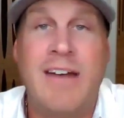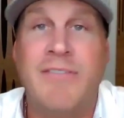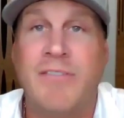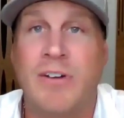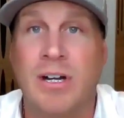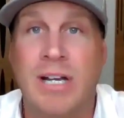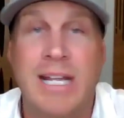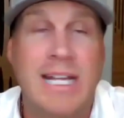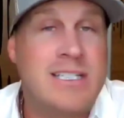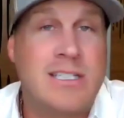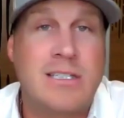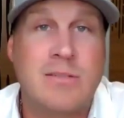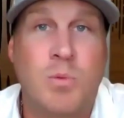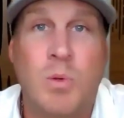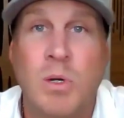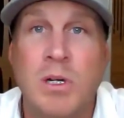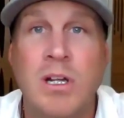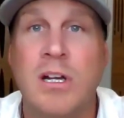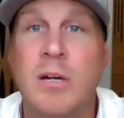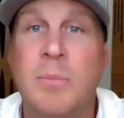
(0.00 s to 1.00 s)
ever. It's
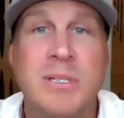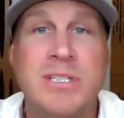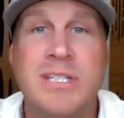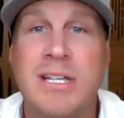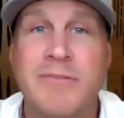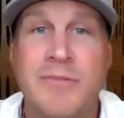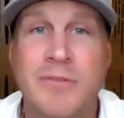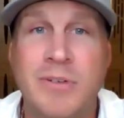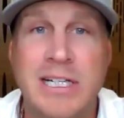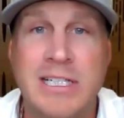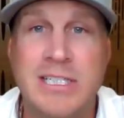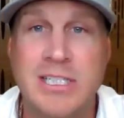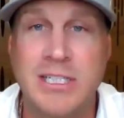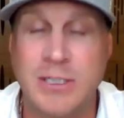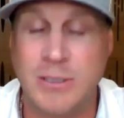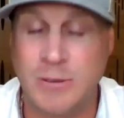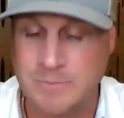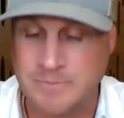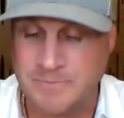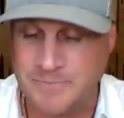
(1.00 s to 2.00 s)
100% free to
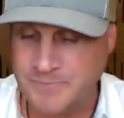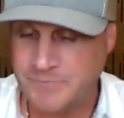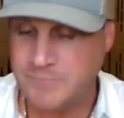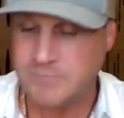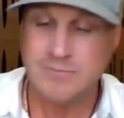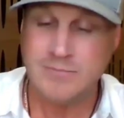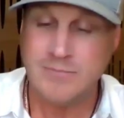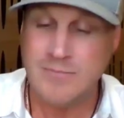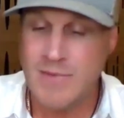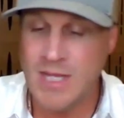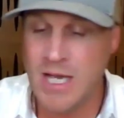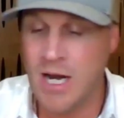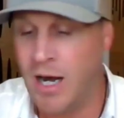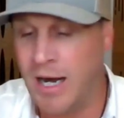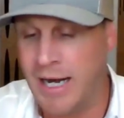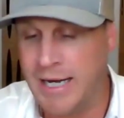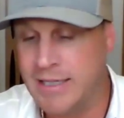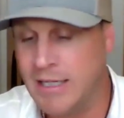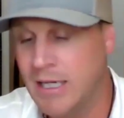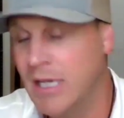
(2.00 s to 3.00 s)
you.
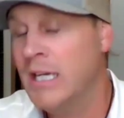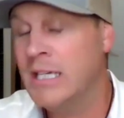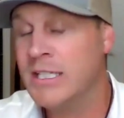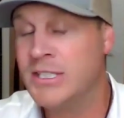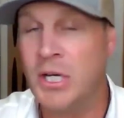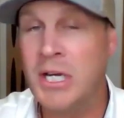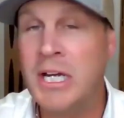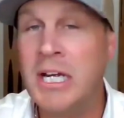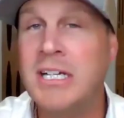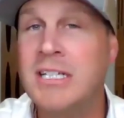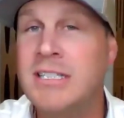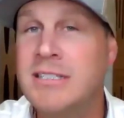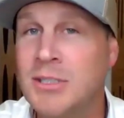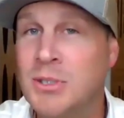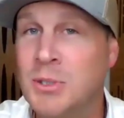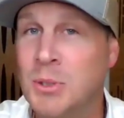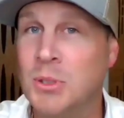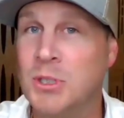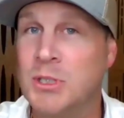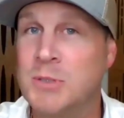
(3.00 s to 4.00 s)
All right, so here's
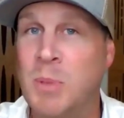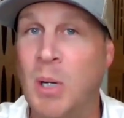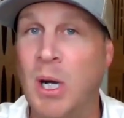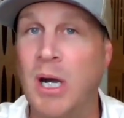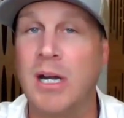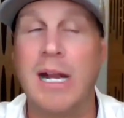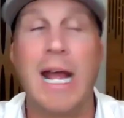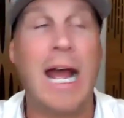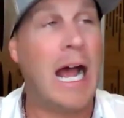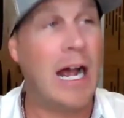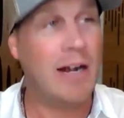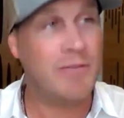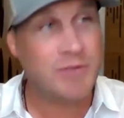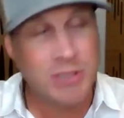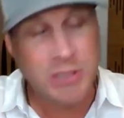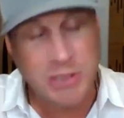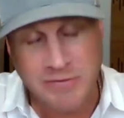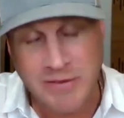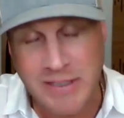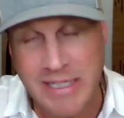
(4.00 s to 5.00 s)
the coolest part.
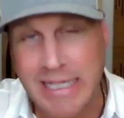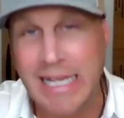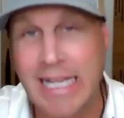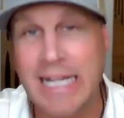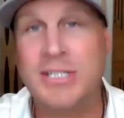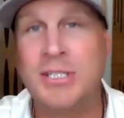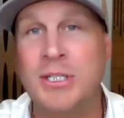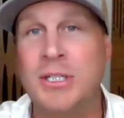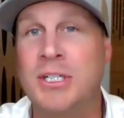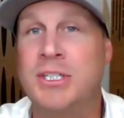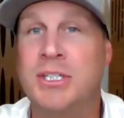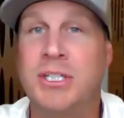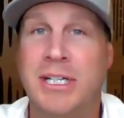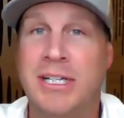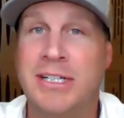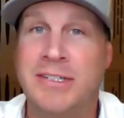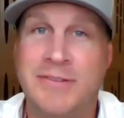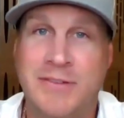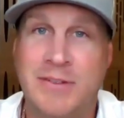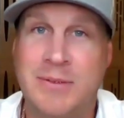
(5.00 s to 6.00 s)
After you've entered your
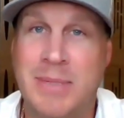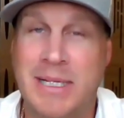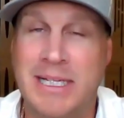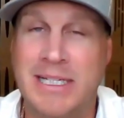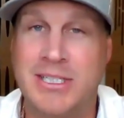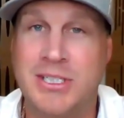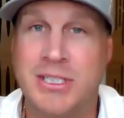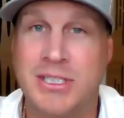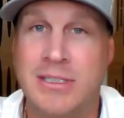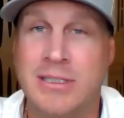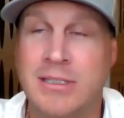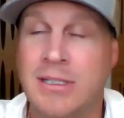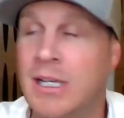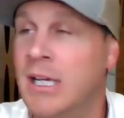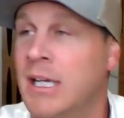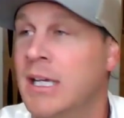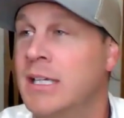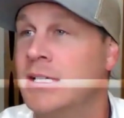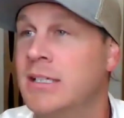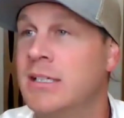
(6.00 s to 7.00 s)
information,
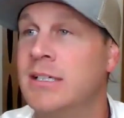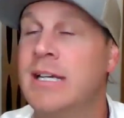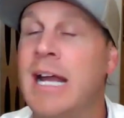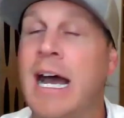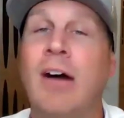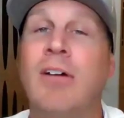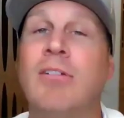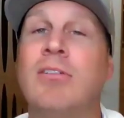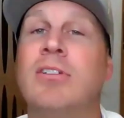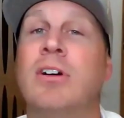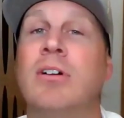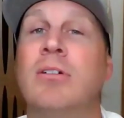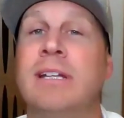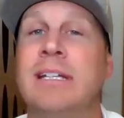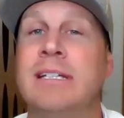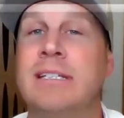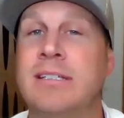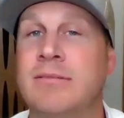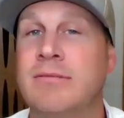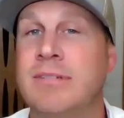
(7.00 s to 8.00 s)
you're now
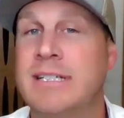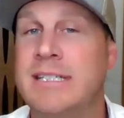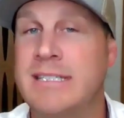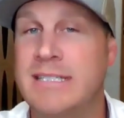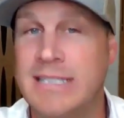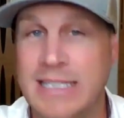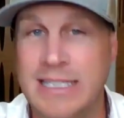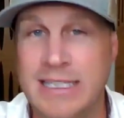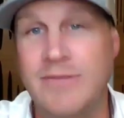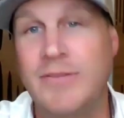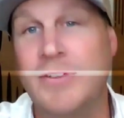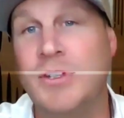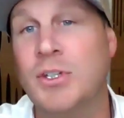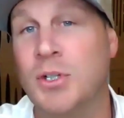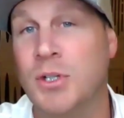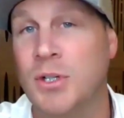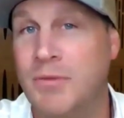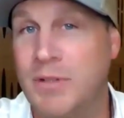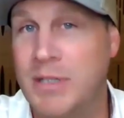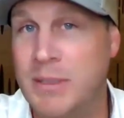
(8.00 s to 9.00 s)
going to receive
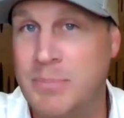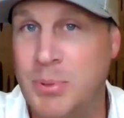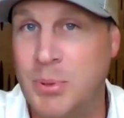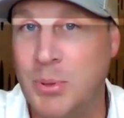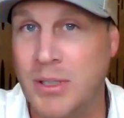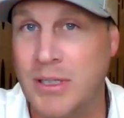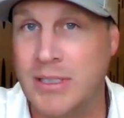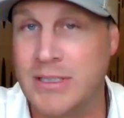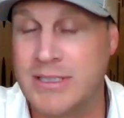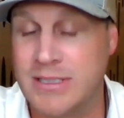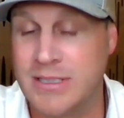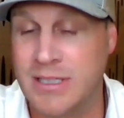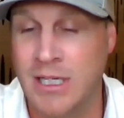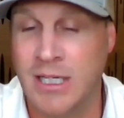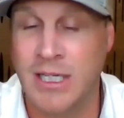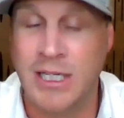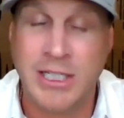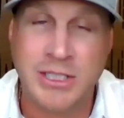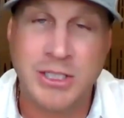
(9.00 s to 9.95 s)
your report.